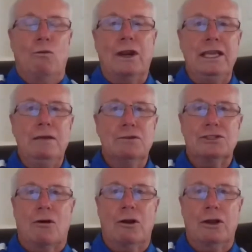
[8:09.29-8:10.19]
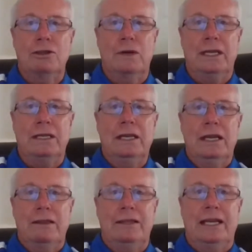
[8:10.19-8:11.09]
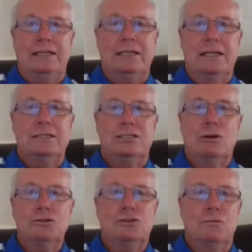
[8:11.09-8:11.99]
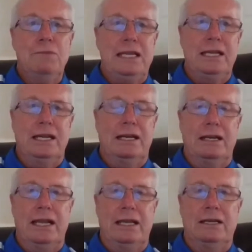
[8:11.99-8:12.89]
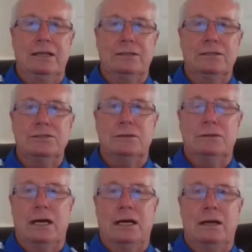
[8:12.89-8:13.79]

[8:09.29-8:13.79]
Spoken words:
where he was arguing that social media and other